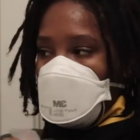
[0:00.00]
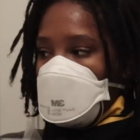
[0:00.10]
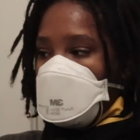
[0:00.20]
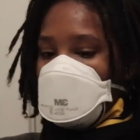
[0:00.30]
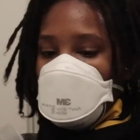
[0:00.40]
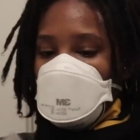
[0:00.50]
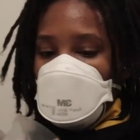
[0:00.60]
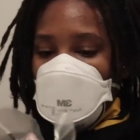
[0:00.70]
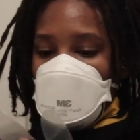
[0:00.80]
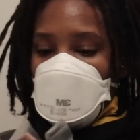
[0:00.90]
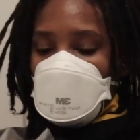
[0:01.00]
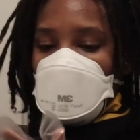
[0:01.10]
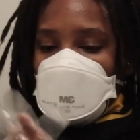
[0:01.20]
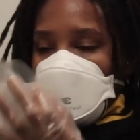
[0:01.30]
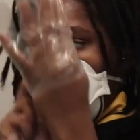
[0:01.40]
Okay, so
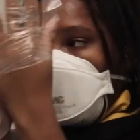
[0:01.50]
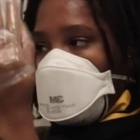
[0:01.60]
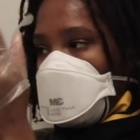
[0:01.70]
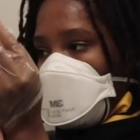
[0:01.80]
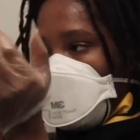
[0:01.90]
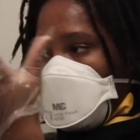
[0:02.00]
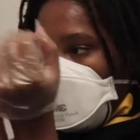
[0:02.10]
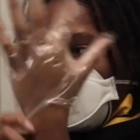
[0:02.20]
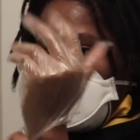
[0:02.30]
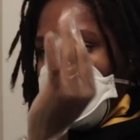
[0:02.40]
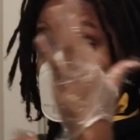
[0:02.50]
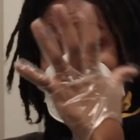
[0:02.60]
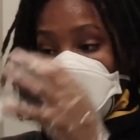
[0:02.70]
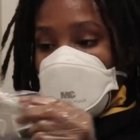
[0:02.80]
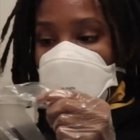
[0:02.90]
basically for this part,
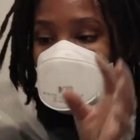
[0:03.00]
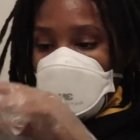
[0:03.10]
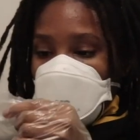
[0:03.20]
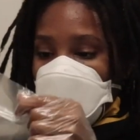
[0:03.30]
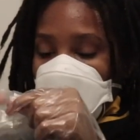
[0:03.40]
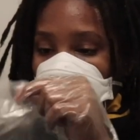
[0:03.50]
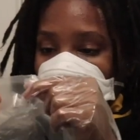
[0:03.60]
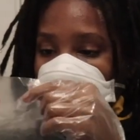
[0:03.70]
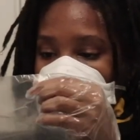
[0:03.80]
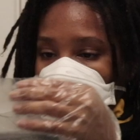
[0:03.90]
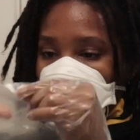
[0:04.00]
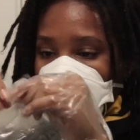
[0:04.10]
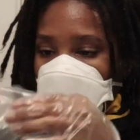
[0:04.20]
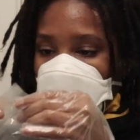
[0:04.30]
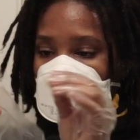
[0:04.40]
I just obviously put
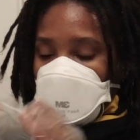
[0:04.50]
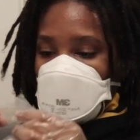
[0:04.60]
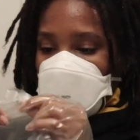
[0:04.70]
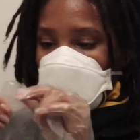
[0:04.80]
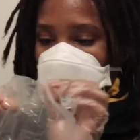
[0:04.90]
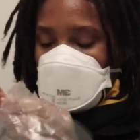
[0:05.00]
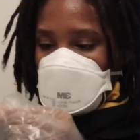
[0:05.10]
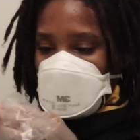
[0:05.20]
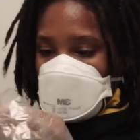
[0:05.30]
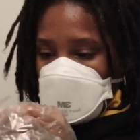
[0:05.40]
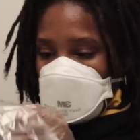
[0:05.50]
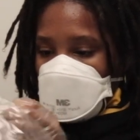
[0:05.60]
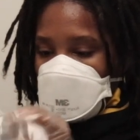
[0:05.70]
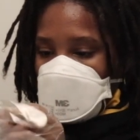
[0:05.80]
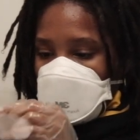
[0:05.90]
my gloves on, and I
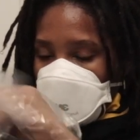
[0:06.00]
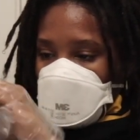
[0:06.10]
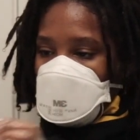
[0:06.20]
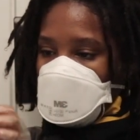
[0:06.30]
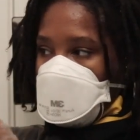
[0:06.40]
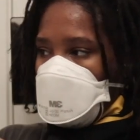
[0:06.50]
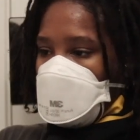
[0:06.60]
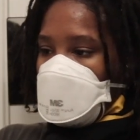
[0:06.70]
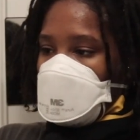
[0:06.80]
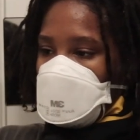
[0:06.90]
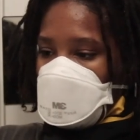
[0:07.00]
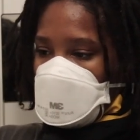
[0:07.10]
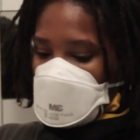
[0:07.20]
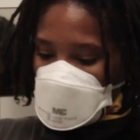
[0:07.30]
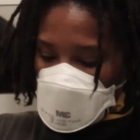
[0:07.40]
hate the gloves that come with
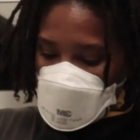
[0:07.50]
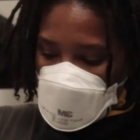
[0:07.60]
the